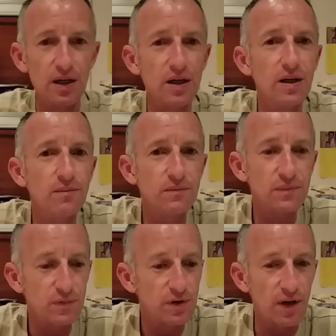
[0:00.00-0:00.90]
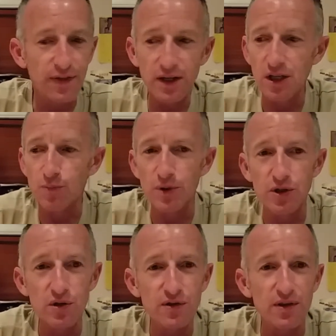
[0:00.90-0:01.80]
I think he's
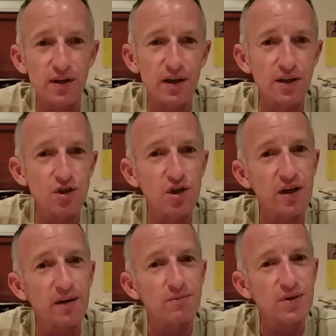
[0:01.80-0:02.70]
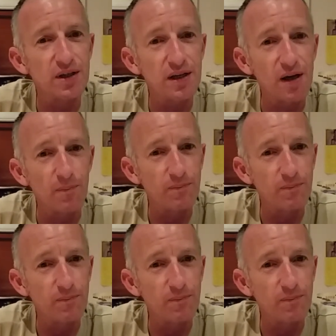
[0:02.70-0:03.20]
producing a GMT,